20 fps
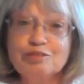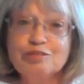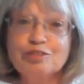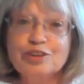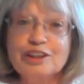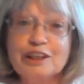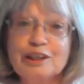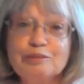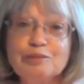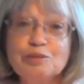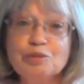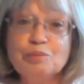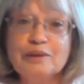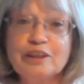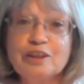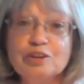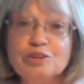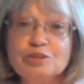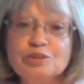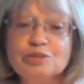for they will
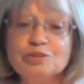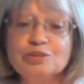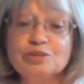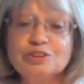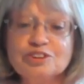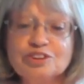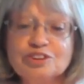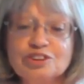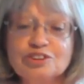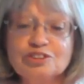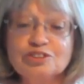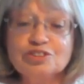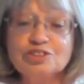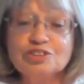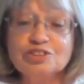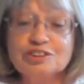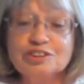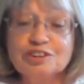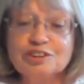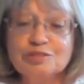be called
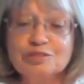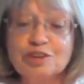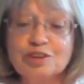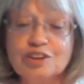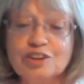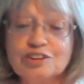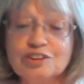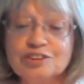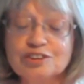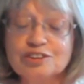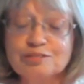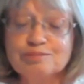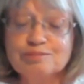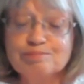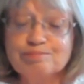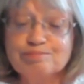children of God.